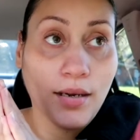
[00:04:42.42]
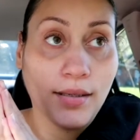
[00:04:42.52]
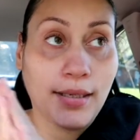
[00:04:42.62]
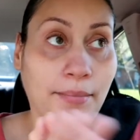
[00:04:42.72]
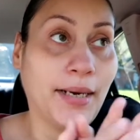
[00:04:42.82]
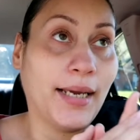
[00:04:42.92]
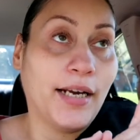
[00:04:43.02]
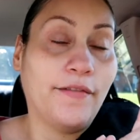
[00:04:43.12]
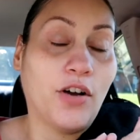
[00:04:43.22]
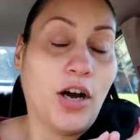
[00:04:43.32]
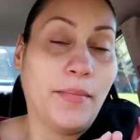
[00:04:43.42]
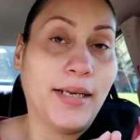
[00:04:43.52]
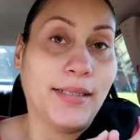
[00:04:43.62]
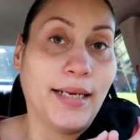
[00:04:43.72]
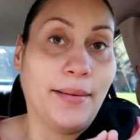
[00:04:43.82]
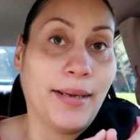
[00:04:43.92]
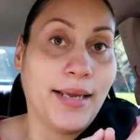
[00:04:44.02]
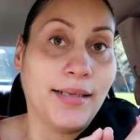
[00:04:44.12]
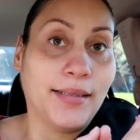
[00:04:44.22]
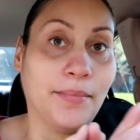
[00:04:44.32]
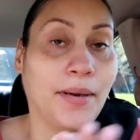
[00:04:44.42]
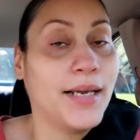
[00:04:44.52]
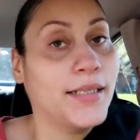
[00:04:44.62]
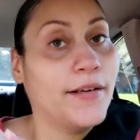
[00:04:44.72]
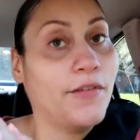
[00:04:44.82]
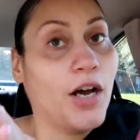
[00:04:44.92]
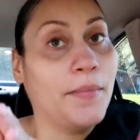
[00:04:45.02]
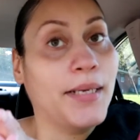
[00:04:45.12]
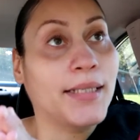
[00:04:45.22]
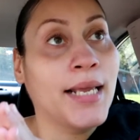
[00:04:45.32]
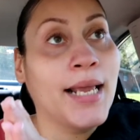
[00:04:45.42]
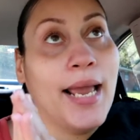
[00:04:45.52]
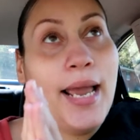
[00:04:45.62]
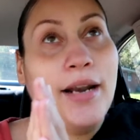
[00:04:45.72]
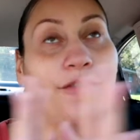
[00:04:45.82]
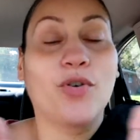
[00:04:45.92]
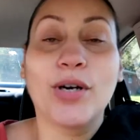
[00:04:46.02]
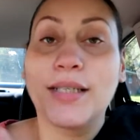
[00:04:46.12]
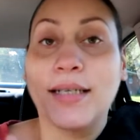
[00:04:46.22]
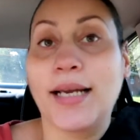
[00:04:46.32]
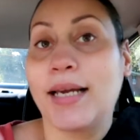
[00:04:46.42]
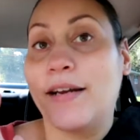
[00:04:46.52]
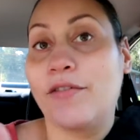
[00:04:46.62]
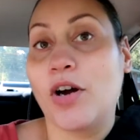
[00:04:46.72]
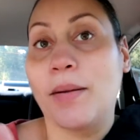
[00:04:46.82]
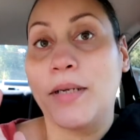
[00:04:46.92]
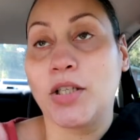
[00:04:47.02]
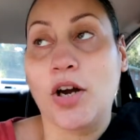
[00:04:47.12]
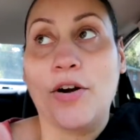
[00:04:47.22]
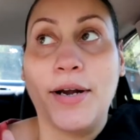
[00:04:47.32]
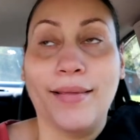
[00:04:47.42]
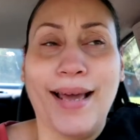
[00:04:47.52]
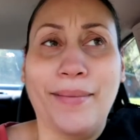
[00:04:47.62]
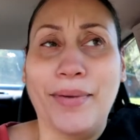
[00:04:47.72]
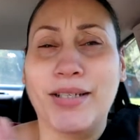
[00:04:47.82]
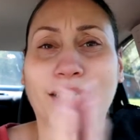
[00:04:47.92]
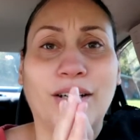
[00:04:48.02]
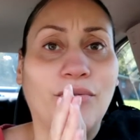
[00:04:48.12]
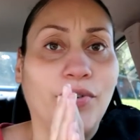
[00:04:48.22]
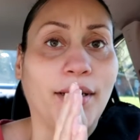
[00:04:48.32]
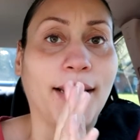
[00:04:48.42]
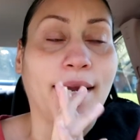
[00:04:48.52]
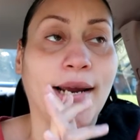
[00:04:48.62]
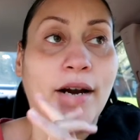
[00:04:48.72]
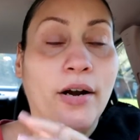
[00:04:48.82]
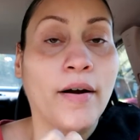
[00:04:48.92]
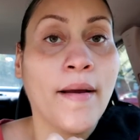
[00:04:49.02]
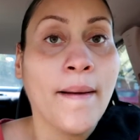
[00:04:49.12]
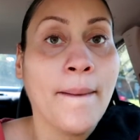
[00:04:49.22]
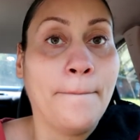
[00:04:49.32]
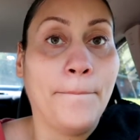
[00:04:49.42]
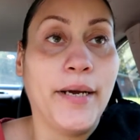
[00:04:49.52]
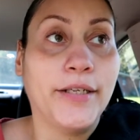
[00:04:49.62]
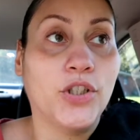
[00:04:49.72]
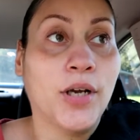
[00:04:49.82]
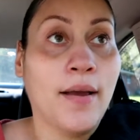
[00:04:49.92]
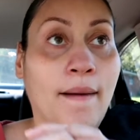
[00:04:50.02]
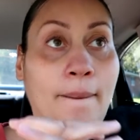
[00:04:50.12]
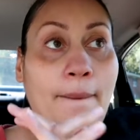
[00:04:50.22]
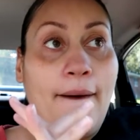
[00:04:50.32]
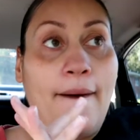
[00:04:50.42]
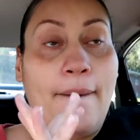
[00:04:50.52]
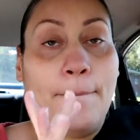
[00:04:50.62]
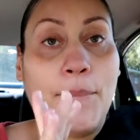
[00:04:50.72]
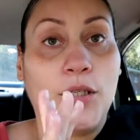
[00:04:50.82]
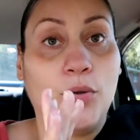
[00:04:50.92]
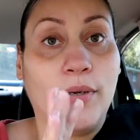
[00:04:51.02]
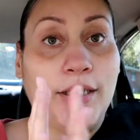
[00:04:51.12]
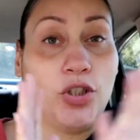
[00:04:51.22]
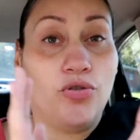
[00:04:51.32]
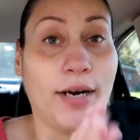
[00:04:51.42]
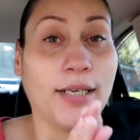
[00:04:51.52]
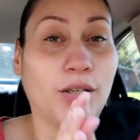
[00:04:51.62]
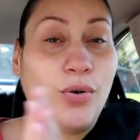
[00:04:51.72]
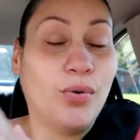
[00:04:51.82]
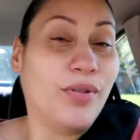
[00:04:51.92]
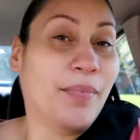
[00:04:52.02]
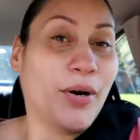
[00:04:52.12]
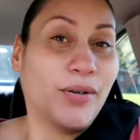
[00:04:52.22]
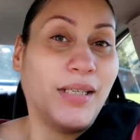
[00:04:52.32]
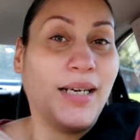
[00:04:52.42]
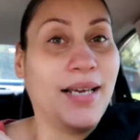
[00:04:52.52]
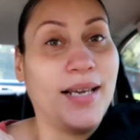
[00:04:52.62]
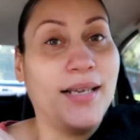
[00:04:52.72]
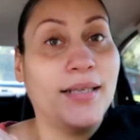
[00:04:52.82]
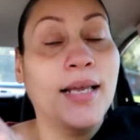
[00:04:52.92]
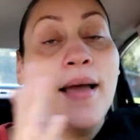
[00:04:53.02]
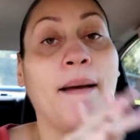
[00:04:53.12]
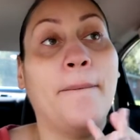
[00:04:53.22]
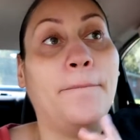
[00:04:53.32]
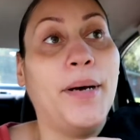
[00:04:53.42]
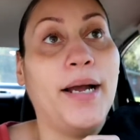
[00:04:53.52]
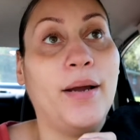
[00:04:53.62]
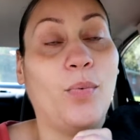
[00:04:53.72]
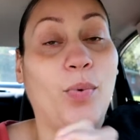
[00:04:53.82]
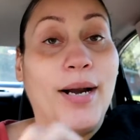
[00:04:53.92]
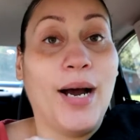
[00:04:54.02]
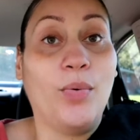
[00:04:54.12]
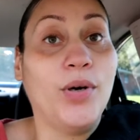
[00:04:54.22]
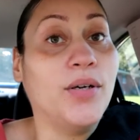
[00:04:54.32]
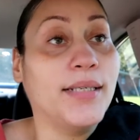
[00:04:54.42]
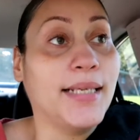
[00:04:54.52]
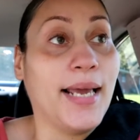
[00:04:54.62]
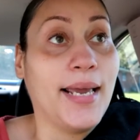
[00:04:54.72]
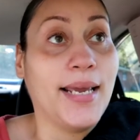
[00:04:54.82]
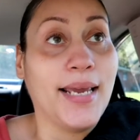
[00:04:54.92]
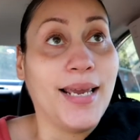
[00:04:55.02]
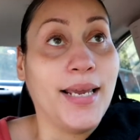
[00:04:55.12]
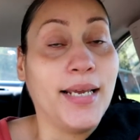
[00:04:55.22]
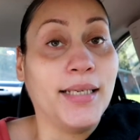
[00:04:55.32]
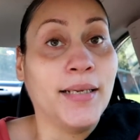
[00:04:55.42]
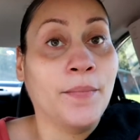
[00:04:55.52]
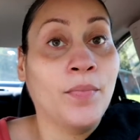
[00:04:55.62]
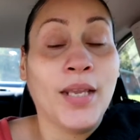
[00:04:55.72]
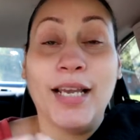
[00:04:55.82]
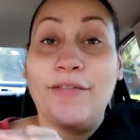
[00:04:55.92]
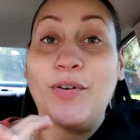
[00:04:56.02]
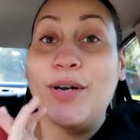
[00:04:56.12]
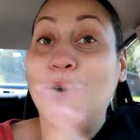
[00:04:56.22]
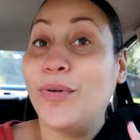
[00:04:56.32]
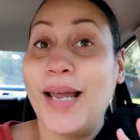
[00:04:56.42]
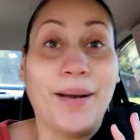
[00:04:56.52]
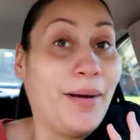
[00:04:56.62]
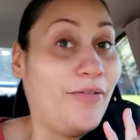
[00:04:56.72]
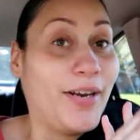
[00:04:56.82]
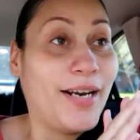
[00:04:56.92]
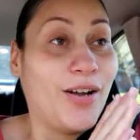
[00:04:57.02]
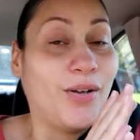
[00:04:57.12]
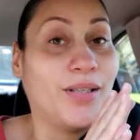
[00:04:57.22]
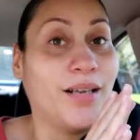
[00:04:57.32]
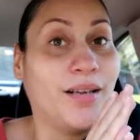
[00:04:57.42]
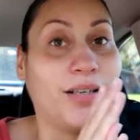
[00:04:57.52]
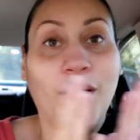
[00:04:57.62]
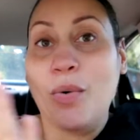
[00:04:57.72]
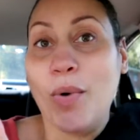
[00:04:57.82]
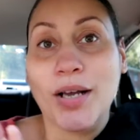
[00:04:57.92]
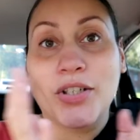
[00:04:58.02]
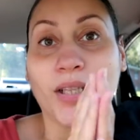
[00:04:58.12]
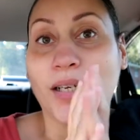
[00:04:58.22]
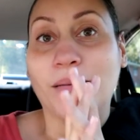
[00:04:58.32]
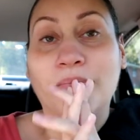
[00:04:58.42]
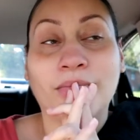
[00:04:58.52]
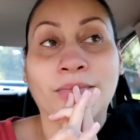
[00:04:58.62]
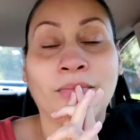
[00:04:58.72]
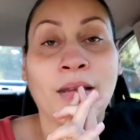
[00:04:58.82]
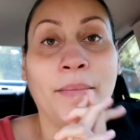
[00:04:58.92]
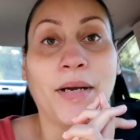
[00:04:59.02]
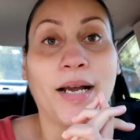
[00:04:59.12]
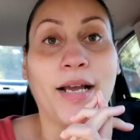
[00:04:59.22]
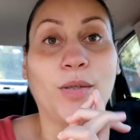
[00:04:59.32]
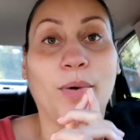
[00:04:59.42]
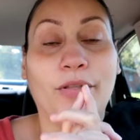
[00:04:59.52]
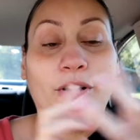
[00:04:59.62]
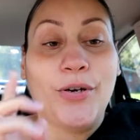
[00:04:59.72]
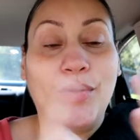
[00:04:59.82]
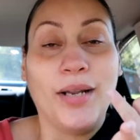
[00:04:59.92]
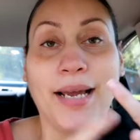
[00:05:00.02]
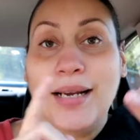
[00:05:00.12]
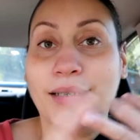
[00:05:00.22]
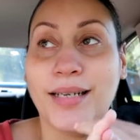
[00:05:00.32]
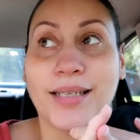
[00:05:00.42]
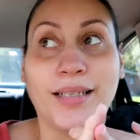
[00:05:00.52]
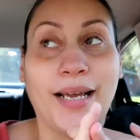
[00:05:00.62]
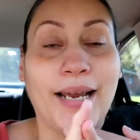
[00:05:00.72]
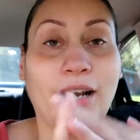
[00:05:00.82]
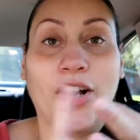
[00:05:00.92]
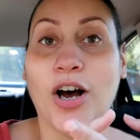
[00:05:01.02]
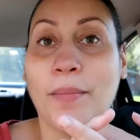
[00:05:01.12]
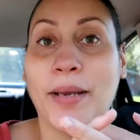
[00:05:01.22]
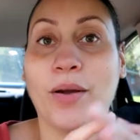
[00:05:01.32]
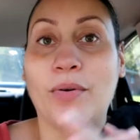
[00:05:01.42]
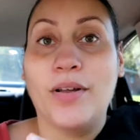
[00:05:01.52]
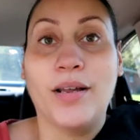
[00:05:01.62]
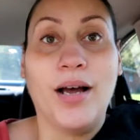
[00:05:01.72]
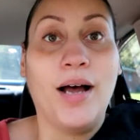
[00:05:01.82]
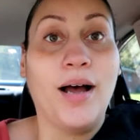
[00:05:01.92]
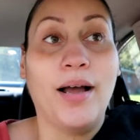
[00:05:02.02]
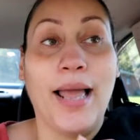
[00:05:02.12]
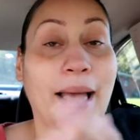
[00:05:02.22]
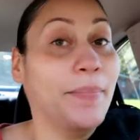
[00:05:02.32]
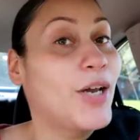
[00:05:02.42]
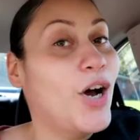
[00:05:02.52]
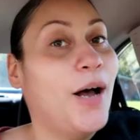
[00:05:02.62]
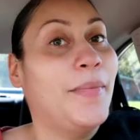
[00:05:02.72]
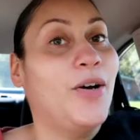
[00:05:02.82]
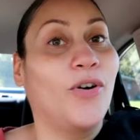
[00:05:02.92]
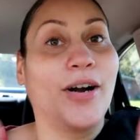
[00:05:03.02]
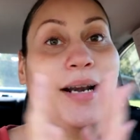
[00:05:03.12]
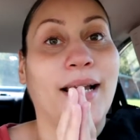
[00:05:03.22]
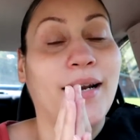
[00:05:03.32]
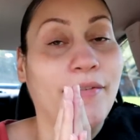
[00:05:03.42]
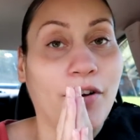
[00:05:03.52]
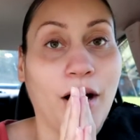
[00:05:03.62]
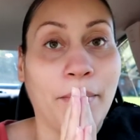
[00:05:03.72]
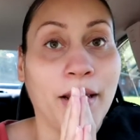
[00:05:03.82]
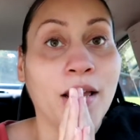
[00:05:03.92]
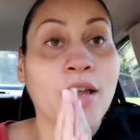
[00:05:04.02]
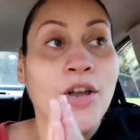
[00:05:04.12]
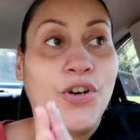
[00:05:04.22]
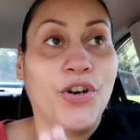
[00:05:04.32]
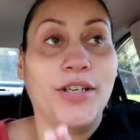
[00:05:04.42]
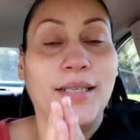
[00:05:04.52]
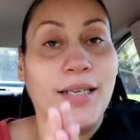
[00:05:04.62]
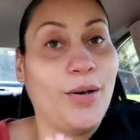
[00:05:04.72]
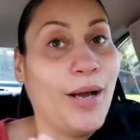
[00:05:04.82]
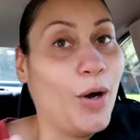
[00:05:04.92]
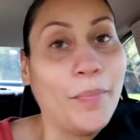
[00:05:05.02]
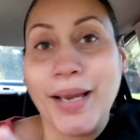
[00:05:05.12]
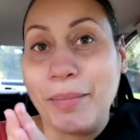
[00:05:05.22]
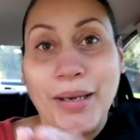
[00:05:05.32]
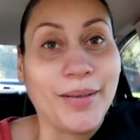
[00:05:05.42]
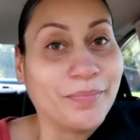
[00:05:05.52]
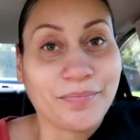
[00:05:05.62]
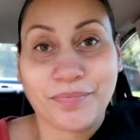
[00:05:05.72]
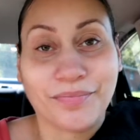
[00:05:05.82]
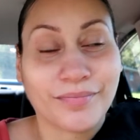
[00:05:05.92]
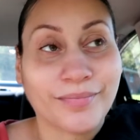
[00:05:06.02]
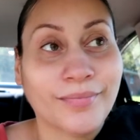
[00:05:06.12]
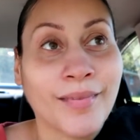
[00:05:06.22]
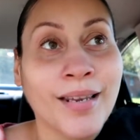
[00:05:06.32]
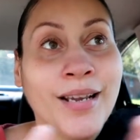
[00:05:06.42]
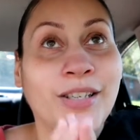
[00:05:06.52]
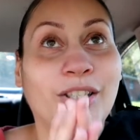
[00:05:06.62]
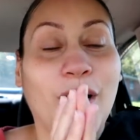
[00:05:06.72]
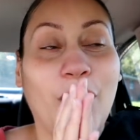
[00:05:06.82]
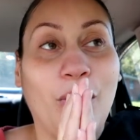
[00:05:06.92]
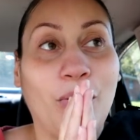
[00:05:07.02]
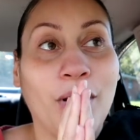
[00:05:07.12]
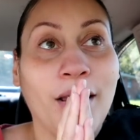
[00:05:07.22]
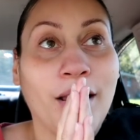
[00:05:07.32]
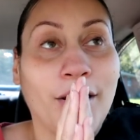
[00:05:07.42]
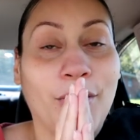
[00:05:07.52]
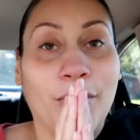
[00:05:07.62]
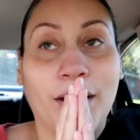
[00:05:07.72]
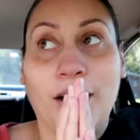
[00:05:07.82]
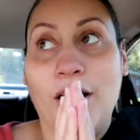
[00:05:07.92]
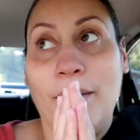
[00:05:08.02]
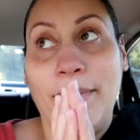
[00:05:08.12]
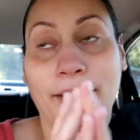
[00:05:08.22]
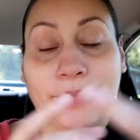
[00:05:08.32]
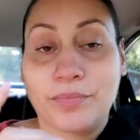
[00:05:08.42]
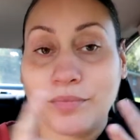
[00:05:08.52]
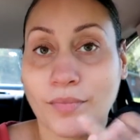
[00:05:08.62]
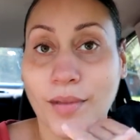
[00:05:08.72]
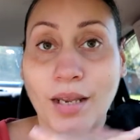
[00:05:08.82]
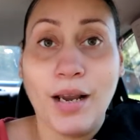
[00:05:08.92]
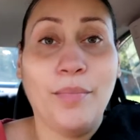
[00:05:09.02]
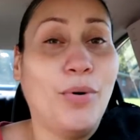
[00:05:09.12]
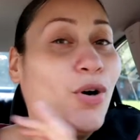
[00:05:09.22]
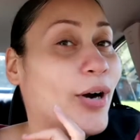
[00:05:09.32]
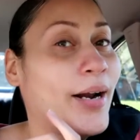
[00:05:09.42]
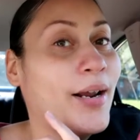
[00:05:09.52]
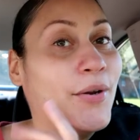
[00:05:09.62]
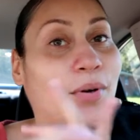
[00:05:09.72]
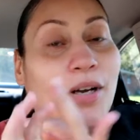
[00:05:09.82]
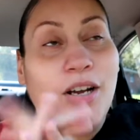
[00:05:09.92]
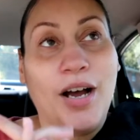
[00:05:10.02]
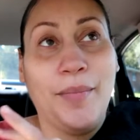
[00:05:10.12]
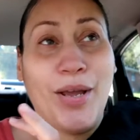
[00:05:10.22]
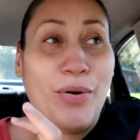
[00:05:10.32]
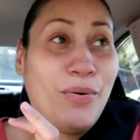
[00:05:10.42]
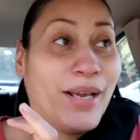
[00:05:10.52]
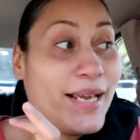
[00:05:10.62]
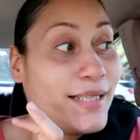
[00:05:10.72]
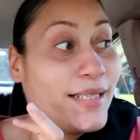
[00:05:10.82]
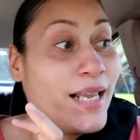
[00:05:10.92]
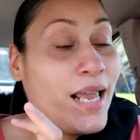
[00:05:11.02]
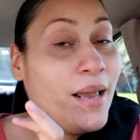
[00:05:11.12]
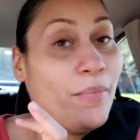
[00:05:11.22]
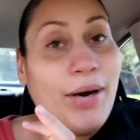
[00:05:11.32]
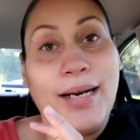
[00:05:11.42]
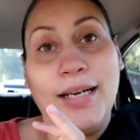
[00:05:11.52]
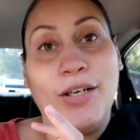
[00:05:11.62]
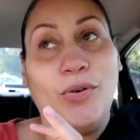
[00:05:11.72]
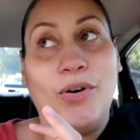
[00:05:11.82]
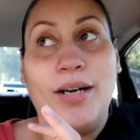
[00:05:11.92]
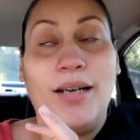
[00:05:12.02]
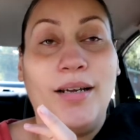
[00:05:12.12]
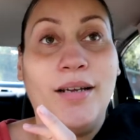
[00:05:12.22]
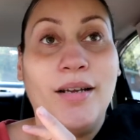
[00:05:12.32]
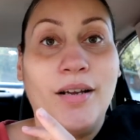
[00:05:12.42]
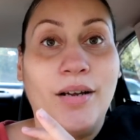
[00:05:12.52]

some negative comments and I'm getting some positive comments, and of course the negative comments aren't that much. I don't really care much to address who the person is. But what I will say is, if you don't like my videos, don't watch them, because whether you like, dislike, comment, a happy comment or a negative comment, you're still helping me. So you could comment boring, you could comment who gets pregnant during a